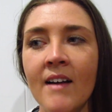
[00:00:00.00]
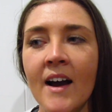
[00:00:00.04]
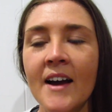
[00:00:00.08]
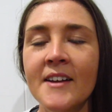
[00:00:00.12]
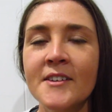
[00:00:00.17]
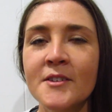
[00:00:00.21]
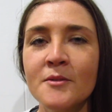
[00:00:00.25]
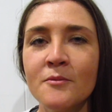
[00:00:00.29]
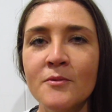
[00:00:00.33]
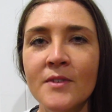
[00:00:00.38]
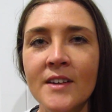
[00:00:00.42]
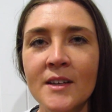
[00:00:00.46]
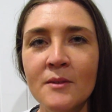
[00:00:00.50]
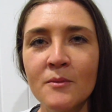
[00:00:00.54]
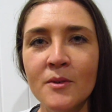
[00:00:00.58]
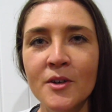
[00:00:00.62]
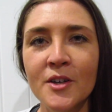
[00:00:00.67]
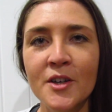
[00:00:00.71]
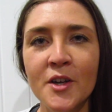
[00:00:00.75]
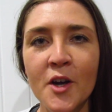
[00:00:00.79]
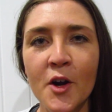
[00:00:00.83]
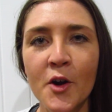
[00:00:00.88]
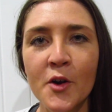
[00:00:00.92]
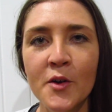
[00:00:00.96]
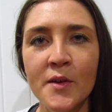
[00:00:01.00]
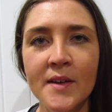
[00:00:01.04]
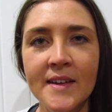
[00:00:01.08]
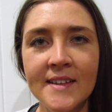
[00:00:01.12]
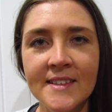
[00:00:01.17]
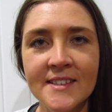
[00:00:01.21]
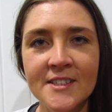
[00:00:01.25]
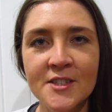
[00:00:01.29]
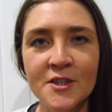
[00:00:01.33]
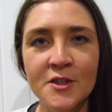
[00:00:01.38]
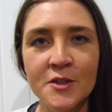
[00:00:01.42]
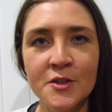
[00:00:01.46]
I didn't really want to go
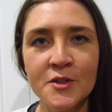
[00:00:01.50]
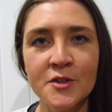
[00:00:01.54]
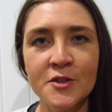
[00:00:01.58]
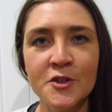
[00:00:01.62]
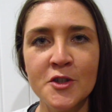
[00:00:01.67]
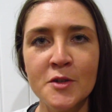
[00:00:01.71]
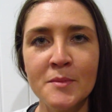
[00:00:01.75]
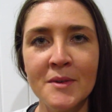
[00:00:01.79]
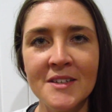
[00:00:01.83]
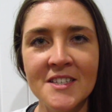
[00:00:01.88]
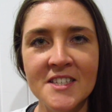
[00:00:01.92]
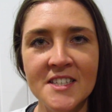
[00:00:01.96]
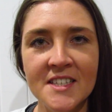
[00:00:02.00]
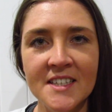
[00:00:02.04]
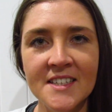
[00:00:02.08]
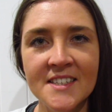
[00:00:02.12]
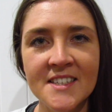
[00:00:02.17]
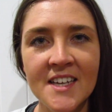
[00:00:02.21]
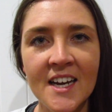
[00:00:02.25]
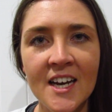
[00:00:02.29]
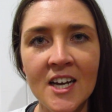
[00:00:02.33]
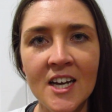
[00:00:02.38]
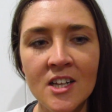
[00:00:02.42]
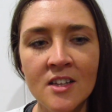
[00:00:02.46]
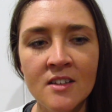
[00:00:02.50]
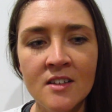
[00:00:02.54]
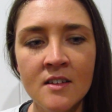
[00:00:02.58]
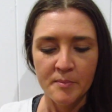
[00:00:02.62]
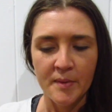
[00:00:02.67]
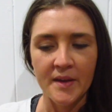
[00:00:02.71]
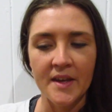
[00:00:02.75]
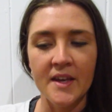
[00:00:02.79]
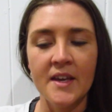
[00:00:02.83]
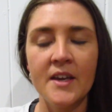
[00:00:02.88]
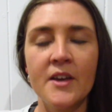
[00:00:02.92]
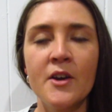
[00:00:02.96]
into too much detail
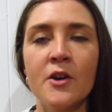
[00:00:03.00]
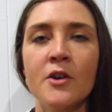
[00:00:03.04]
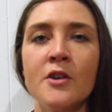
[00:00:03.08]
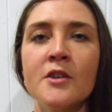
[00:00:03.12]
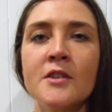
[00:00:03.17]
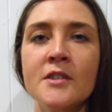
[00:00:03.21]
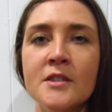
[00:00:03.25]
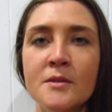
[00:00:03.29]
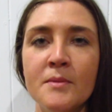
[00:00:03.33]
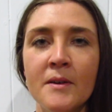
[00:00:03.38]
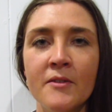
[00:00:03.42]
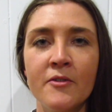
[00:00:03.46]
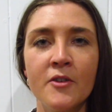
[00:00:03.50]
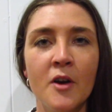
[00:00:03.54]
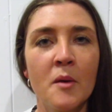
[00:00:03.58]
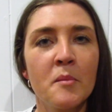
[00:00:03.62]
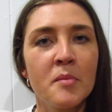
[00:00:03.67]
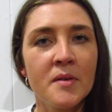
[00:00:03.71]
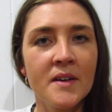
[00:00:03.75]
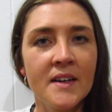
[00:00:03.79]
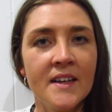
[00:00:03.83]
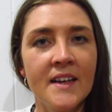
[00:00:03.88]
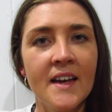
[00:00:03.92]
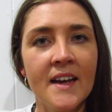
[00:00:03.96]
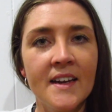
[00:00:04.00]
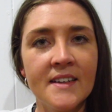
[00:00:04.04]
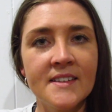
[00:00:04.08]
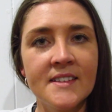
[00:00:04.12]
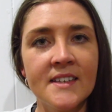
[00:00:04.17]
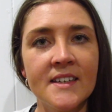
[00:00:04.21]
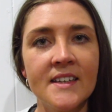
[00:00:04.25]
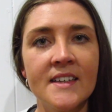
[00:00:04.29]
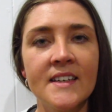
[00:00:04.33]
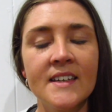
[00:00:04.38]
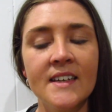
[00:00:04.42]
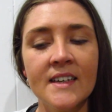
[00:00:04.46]
because we've got pretty
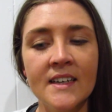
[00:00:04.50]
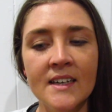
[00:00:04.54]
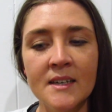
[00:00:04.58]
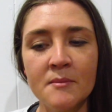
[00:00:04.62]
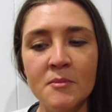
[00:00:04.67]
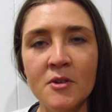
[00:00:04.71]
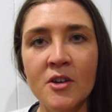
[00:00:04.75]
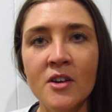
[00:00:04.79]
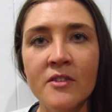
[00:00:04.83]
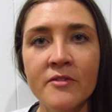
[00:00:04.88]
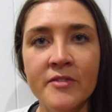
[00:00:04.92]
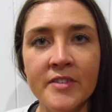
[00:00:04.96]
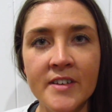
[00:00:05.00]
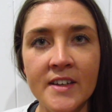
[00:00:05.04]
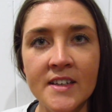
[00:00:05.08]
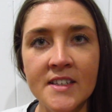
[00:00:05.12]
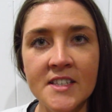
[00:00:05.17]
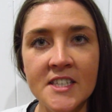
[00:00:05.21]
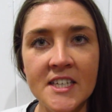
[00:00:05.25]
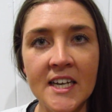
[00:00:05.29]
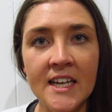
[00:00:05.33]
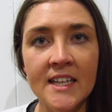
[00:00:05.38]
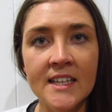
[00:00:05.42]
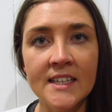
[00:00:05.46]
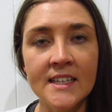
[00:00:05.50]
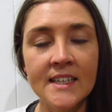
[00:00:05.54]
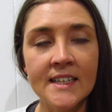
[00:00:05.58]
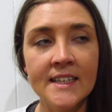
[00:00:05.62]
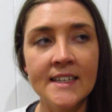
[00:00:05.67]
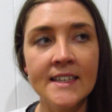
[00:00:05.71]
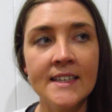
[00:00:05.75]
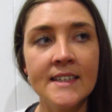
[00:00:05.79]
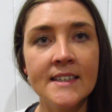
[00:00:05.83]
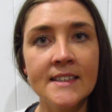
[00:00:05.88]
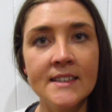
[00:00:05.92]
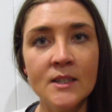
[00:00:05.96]
hectic
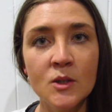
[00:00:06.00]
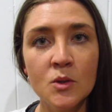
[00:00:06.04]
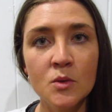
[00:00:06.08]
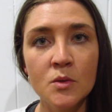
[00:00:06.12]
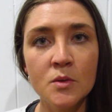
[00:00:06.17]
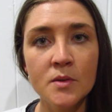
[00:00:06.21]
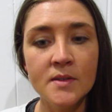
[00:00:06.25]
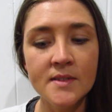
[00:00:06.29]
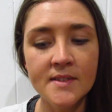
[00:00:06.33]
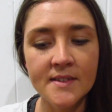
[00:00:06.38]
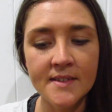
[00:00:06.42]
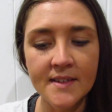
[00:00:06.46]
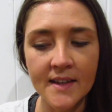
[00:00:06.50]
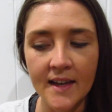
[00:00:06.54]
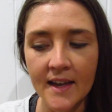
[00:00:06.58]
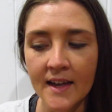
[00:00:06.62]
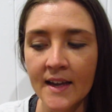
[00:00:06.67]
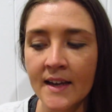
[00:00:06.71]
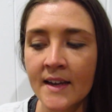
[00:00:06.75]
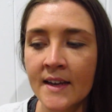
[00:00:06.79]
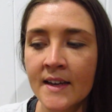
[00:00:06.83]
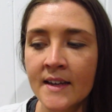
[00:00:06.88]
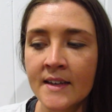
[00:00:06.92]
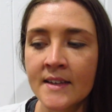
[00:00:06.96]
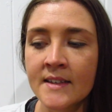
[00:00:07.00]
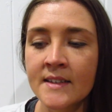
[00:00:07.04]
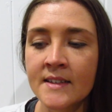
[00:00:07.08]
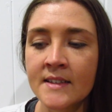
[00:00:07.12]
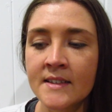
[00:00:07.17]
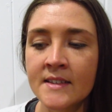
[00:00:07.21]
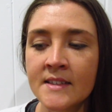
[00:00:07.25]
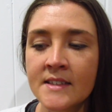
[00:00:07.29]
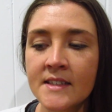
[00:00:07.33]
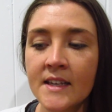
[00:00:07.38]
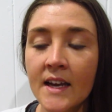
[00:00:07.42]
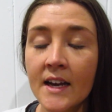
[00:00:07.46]
confidentiality laws,
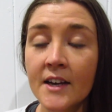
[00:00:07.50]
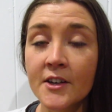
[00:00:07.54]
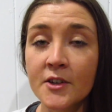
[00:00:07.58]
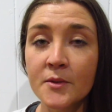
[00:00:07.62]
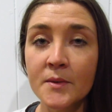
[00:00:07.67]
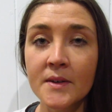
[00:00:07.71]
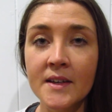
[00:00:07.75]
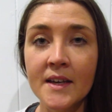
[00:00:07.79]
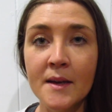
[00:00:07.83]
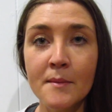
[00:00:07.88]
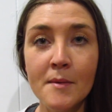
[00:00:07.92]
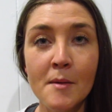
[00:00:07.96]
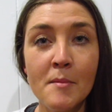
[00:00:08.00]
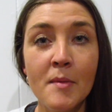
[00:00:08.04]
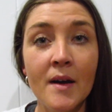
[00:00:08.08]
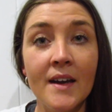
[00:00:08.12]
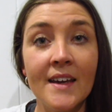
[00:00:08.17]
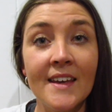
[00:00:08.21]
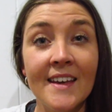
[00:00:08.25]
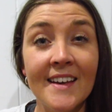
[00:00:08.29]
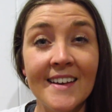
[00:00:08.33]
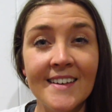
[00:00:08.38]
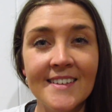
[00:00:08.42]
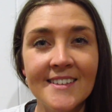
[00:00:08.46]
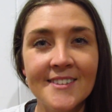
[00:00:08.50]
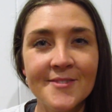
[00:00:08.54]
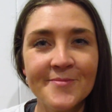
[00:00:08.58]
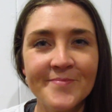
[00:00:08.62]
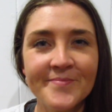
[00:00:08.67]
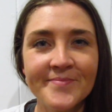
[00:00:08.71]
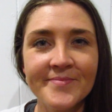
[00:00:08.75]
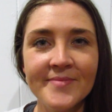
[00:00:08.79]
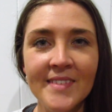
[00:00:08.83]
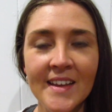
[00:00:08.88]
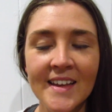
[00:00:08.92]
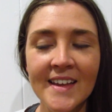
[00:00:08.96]
and yeah, I don't want to get my butt kicked.
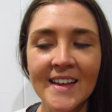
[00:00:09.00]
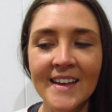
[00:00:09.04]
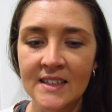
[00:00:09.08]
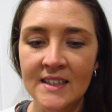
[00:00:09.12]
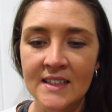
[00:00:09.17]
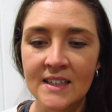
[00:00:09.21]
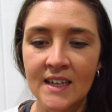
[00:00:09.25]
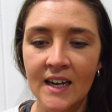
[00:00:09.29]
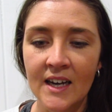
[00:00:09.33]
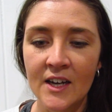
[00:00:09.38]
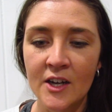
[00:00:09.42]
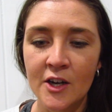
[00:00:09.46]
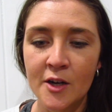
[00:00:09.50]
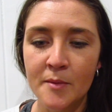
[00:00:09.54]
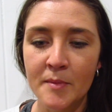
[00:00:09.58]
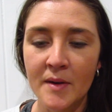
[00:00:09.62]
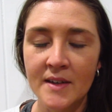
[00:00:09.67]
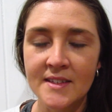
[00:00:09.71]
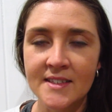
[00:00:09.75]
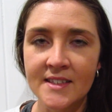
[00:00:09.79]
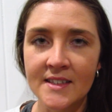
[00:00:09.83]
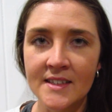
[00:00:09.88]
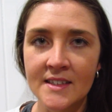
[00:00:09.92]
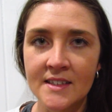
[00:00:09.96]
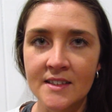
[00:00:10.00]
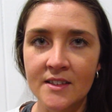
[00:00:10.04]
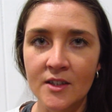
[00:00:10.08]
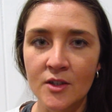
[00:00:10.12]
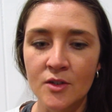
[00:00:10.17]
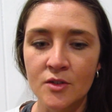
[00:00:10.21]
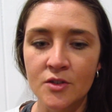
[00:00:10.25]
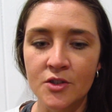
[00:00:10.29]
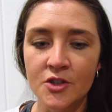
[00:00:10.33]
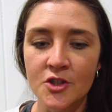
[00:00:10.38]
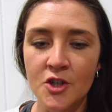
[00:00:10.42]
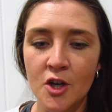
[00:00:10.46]
I hope I did a
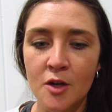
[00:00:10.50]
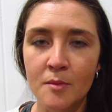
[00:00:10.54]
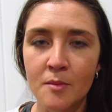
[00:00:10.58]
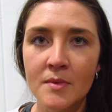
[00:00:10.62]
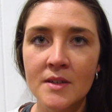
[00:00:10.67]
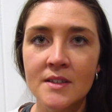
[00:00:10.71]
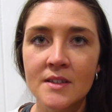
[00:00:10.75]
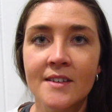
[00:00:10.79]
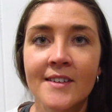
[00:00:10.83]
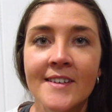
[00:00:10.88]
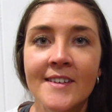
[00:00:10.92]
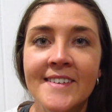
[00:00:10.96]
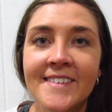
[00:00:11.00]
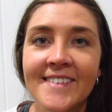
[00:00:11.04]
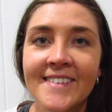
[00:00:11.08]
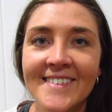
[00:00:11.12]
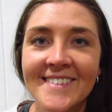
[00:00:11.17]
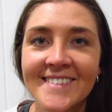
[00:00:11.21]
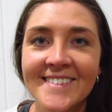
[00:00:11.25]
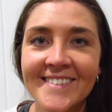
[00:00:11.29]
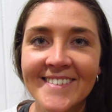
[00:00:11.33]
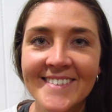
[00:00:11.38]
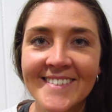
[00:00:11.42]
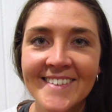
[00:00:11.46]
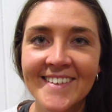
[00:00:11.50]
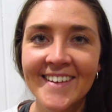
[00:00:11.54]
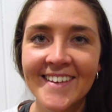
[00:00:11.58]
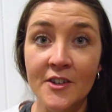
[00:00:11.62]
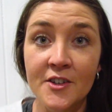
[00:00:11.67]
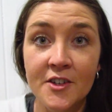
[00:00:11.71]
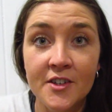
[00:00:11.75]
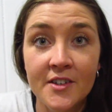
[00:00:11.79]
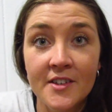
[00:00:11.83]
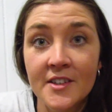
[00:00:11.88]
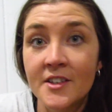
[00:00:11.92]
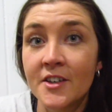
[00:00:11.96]
good job.
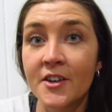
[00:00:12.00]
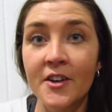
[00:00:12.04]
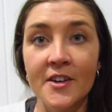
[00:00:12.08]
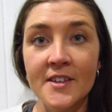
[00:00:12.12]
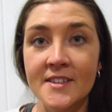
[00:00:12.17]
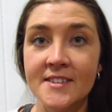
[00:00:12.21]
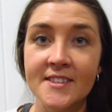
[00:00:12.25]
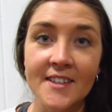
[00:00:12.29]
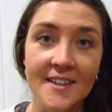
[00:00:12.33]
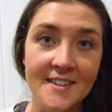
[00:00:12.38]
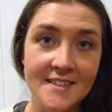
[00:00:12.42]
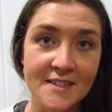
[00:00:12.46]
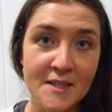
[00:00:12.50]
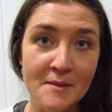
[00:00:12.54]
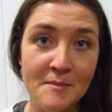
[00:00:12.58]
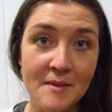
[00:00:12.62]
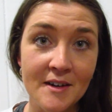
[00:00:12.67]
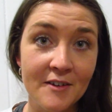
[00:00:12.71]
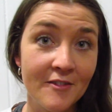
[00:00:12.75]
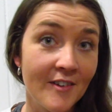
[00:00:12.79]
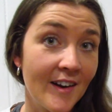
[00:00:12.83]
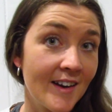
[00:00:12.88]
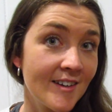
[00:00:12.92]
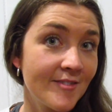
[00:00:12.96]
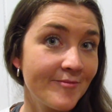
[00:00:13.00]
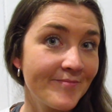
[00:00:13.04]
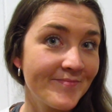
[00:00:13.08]
You gotta start somewhere, right?